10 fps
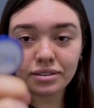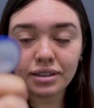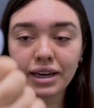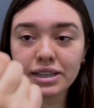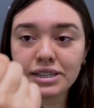
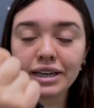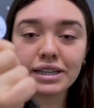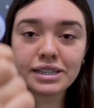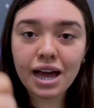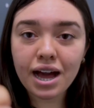It's like
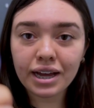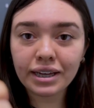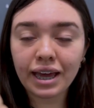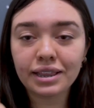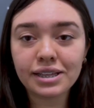a tag
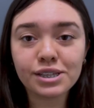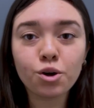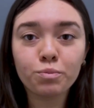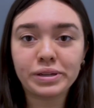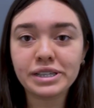and this
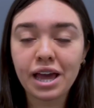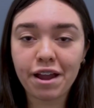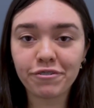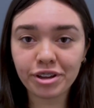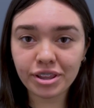opens
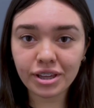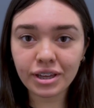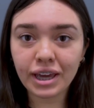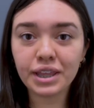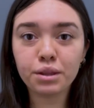
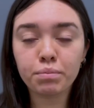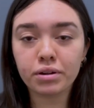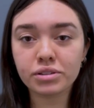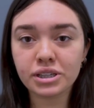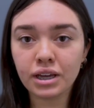everything in the
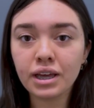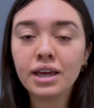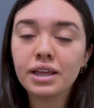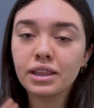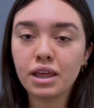building,
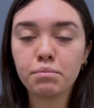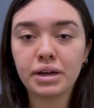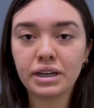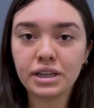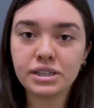the
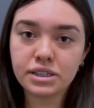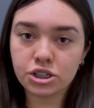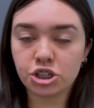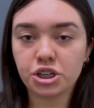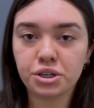amenities, the
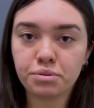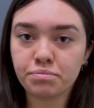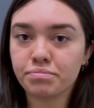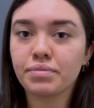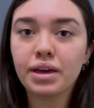
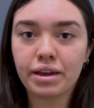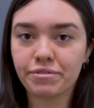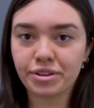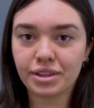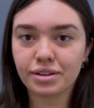gym,
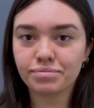everything.